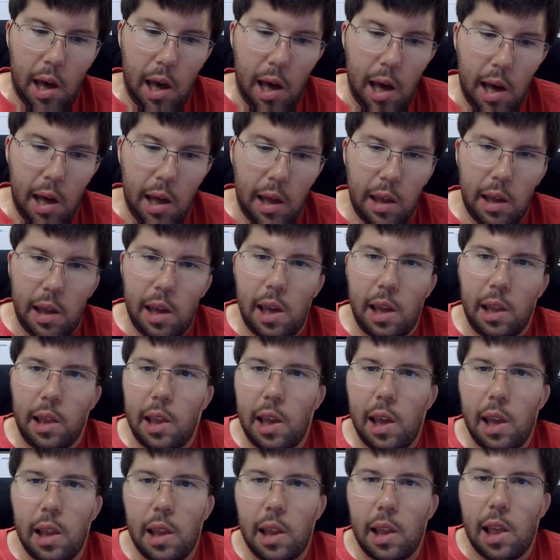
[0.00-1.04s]

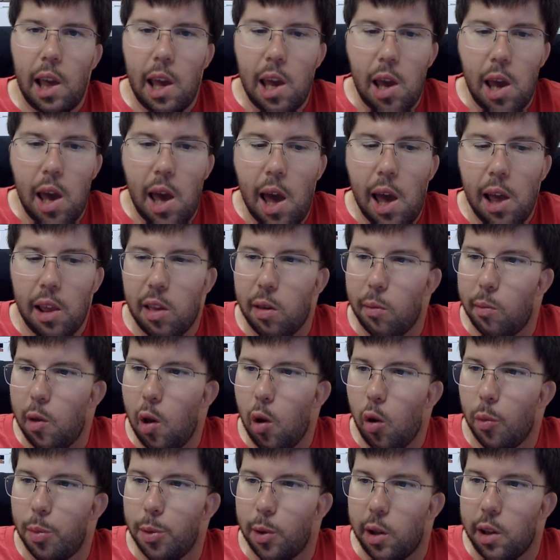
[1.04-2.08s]
And then they had
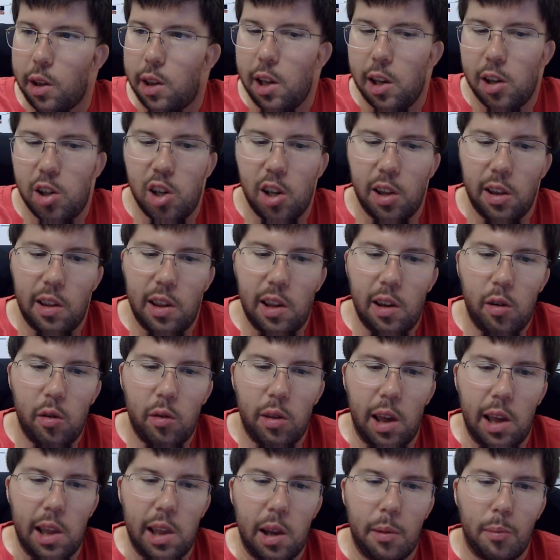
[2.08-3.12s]
some notable additions
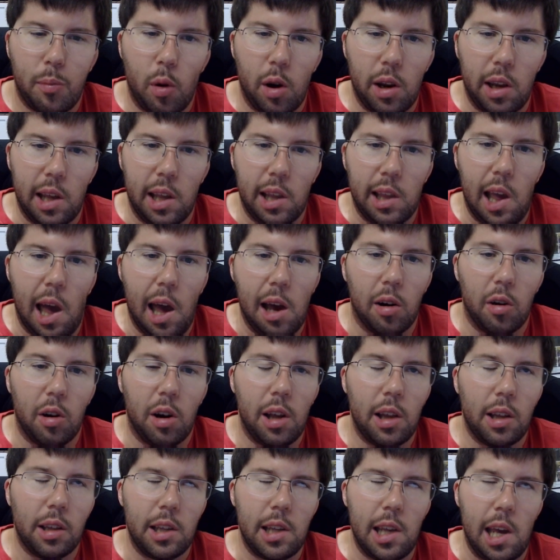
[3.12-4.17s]
here. They did bring in
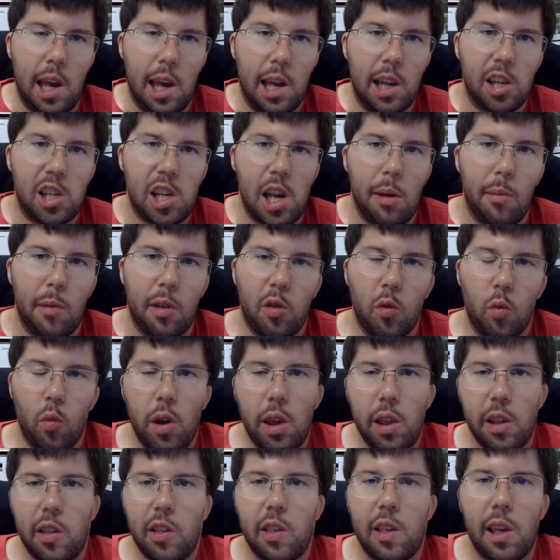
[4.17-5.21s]
Tyler Huntley and Jameis
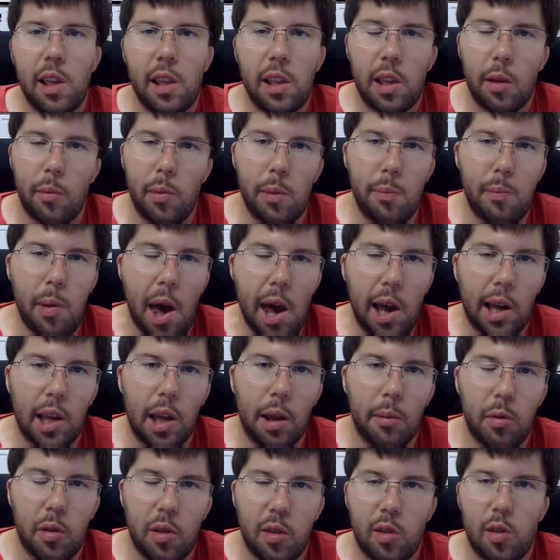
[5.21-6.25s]
Winston to be
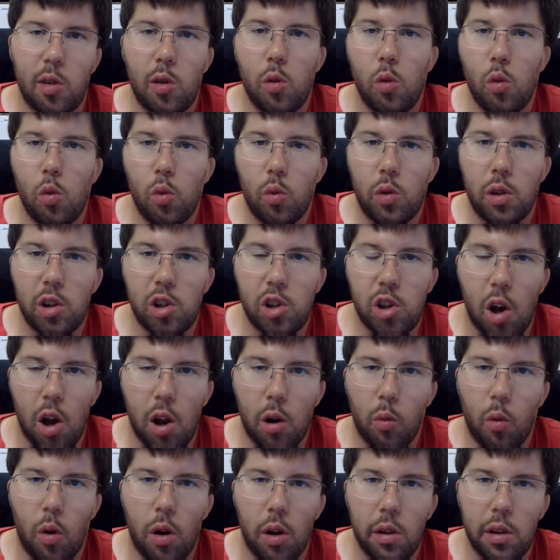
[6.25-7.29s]
backups to
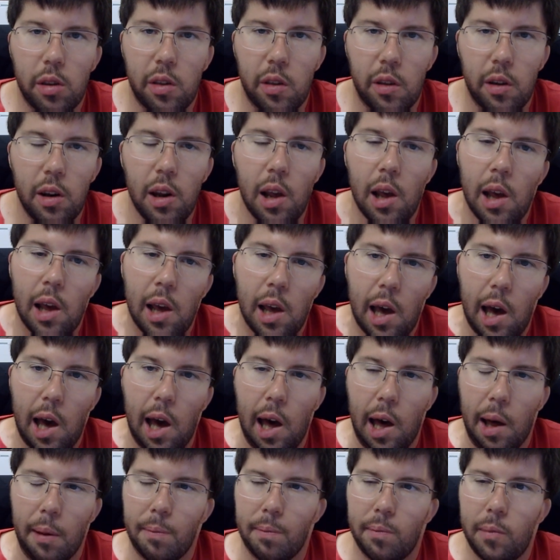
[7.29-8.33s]
Deshaun Watson.
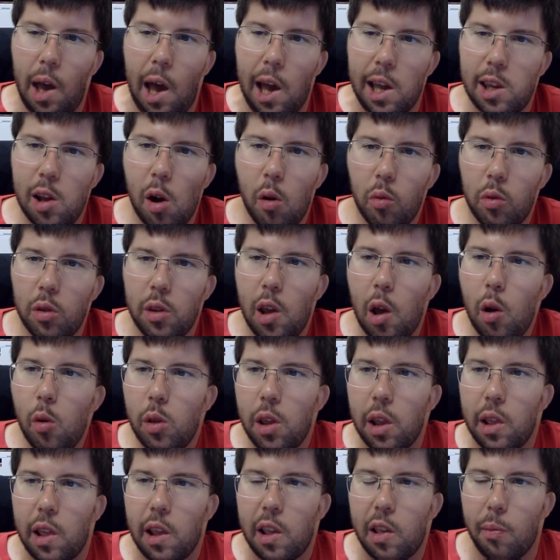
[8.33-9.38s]
I don't
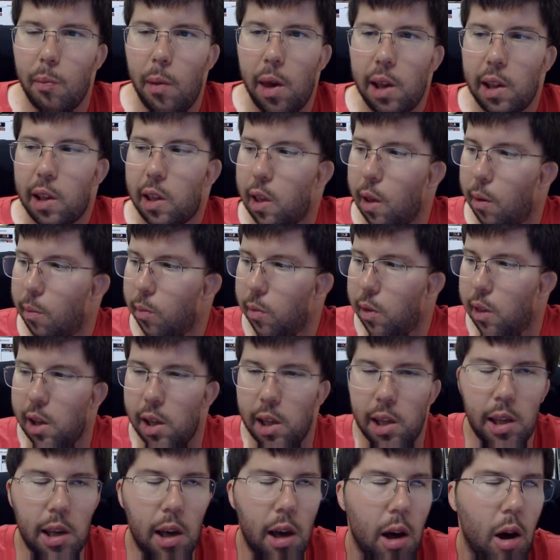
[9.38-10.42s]
know that this makes them
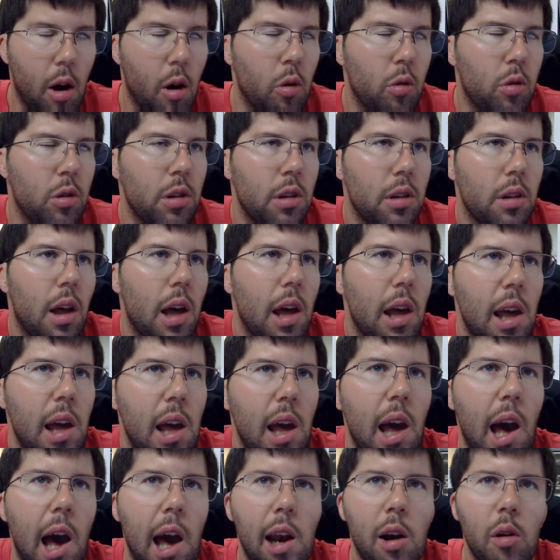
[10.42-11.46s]
the only
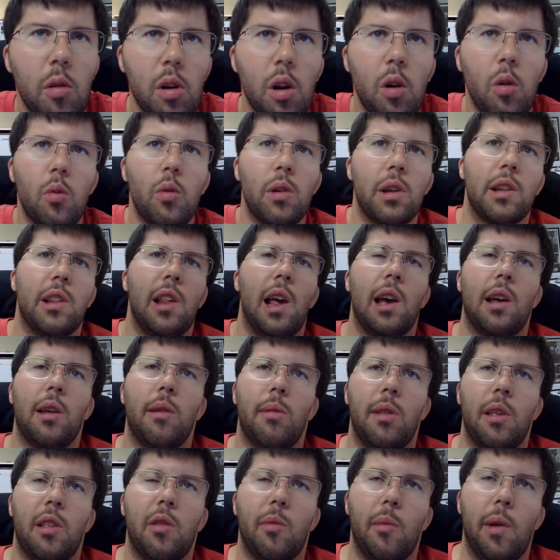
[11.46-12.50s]
I don't know
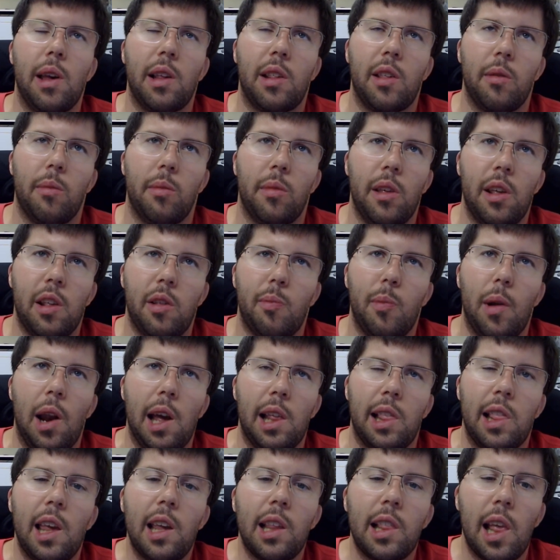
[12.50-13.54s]
exactly if this makes them this, but
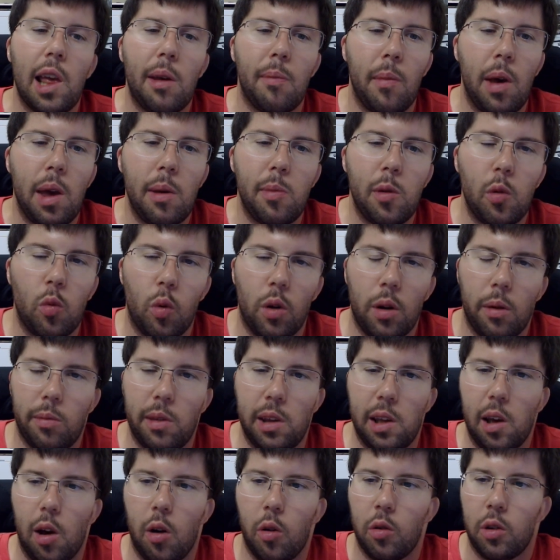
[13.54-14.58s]
I think they may be one
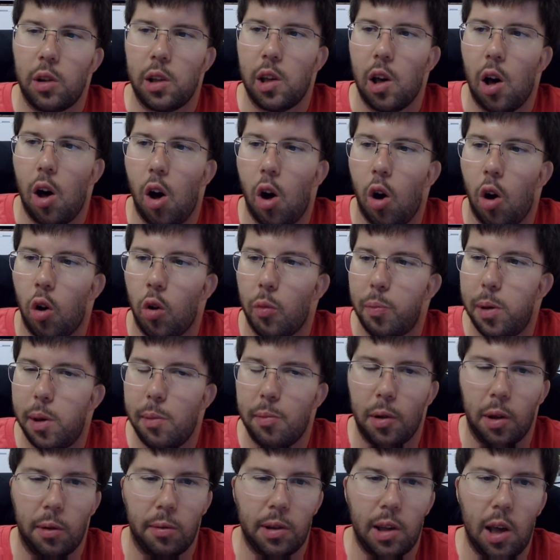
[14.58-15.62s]
of the only all
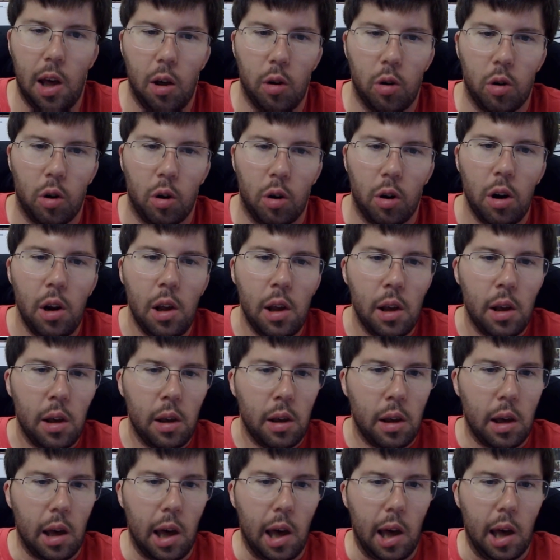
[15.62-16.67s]
people of color
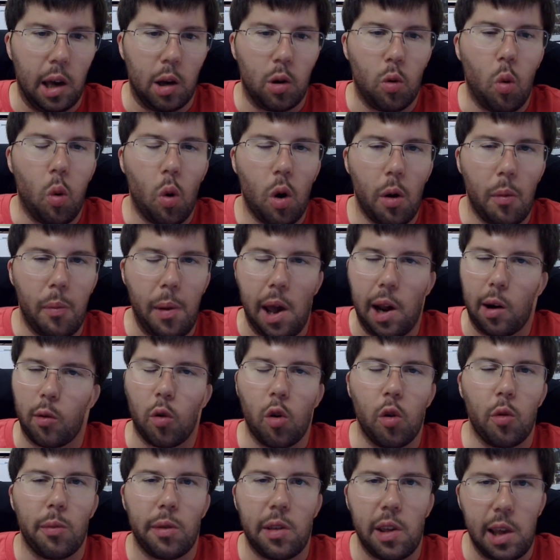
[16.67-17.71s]

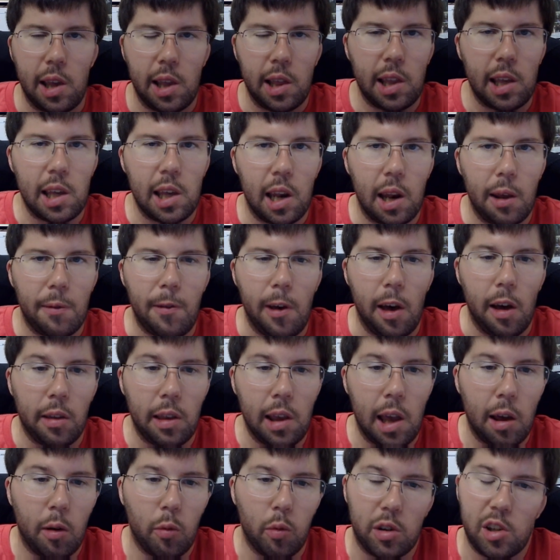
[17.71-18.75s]
quarterback rooms in the
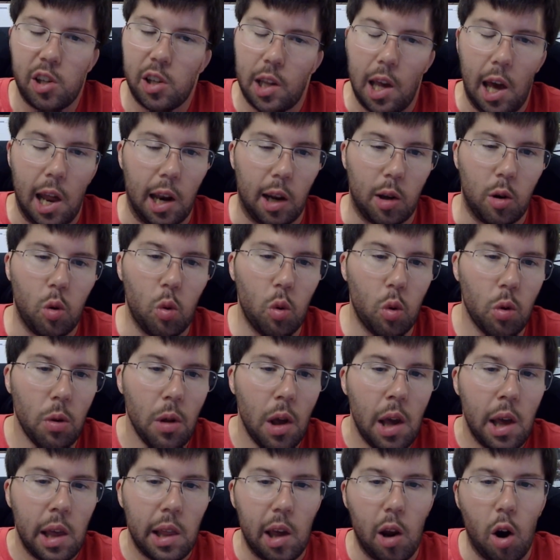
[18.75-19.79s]
NFL now, which is kind of
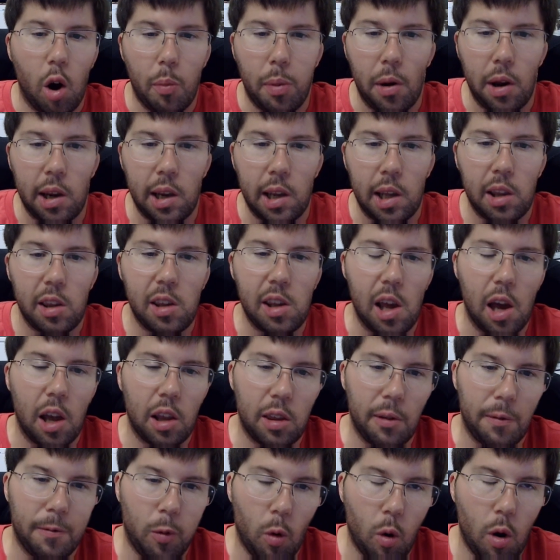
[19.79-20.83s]
cool. They are bringing in Deonta